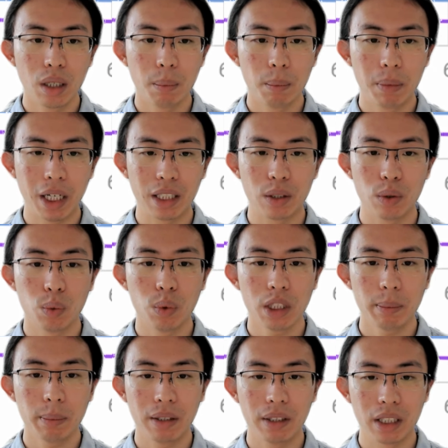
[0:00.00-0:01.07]
But what
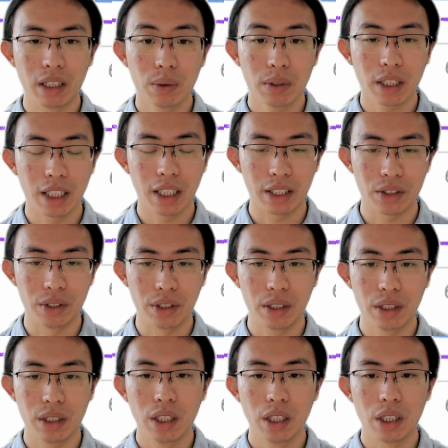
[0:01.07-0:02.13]
about the new
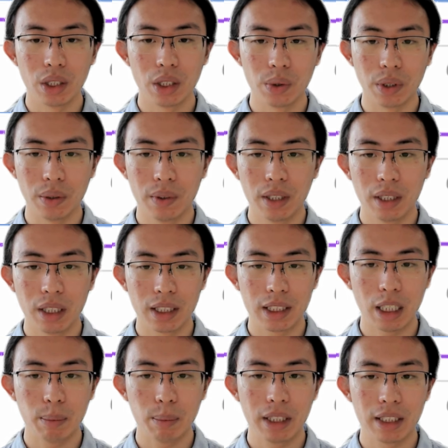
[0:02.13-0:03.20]
collectors? You know, the
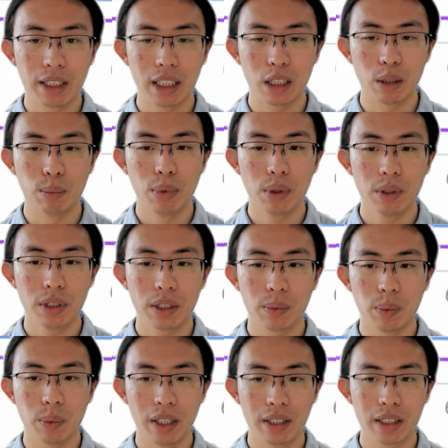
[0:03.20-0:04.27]
sub-millisecond pause
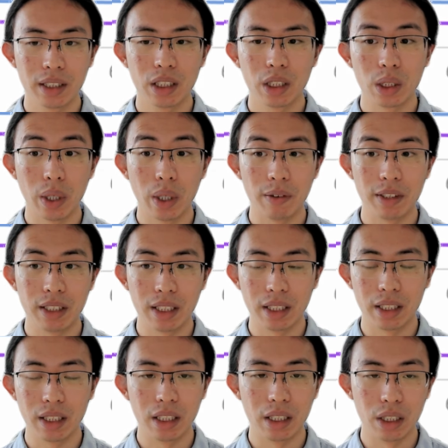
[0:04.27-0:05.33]
ones you have
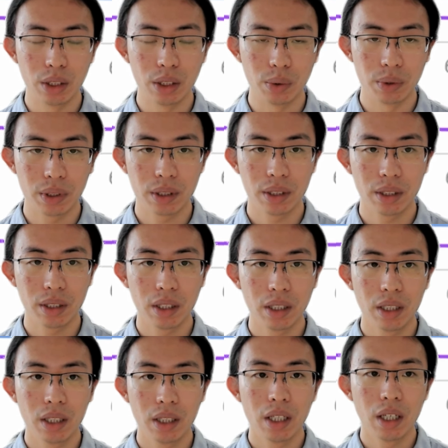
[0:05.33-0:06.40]
seen in the news.
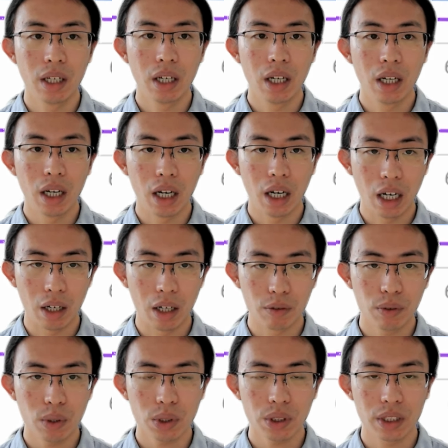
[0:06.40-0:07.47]

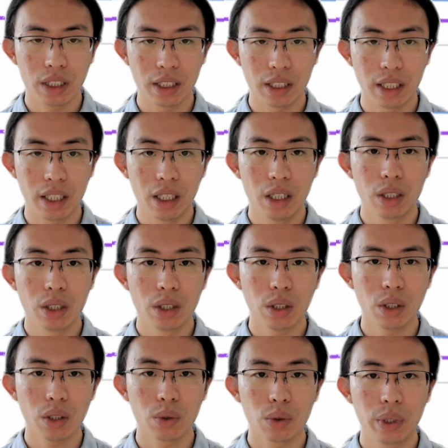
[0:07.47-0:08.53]
Unfortunately,
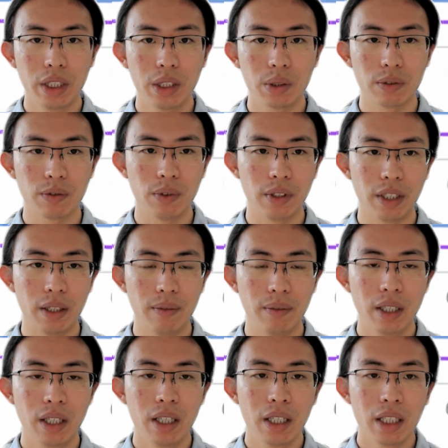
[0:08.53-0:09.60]
not great news for them.
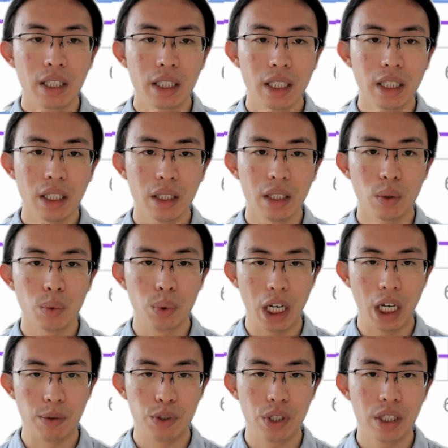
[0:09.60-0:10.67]
Here we
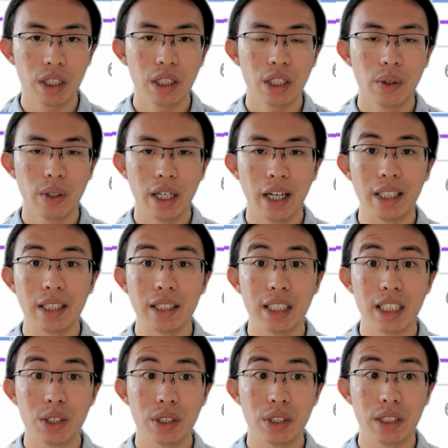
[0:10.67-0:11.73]
have Shenandoah and
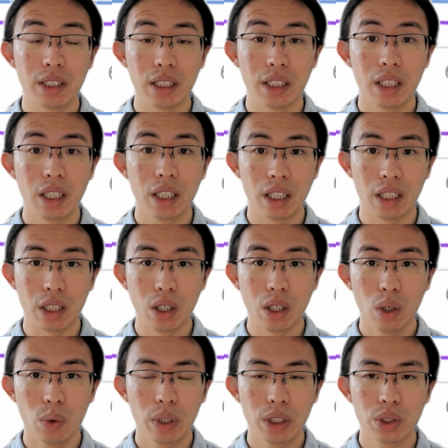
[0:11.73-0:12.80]
ZGC in
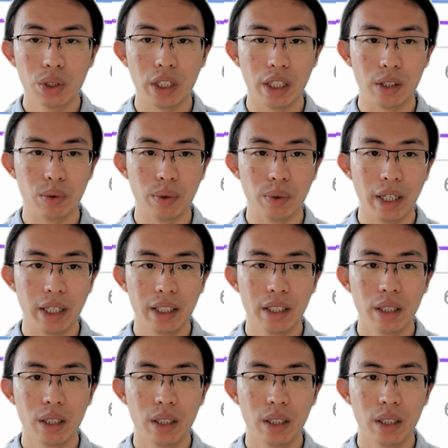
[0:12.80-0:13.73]
orange and red.